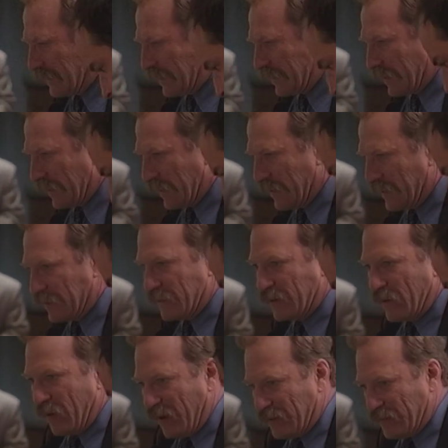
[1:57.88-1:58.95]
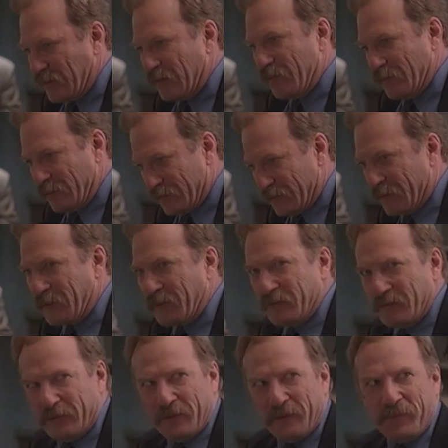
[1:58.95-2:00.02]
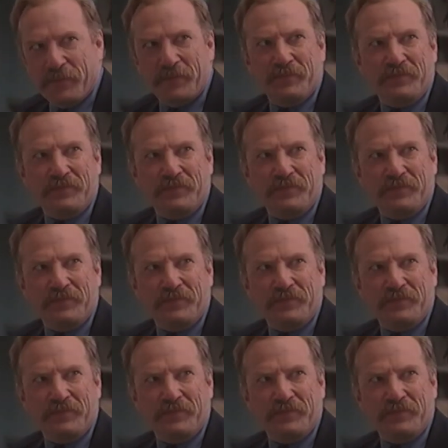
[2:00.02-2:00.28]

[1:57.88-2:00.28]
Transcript: I think uh, I think we should look into him.